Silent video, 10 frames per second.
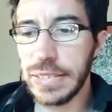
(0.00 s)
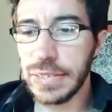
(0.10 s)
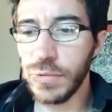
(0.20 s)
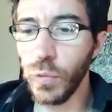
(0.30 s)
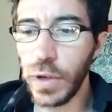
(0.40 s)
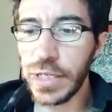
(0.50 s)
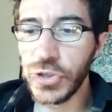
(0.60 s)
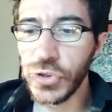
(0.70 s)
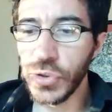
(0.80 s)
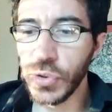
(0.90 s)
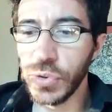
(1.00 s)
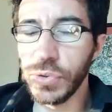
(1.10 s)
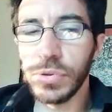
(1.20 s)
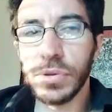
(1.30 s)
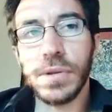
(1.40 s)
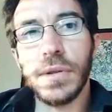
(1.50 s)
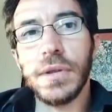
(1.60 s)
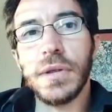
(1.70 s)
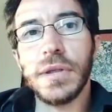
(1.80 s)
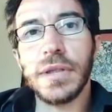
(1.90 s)
when you do
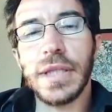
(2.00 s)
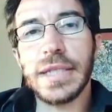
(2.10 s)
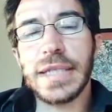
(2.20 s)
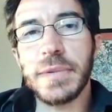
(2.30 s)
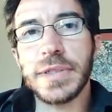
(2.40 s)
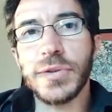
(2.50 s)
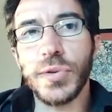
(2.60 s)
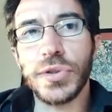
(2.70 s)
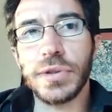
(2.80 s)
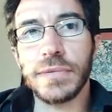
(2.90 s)
the substitution.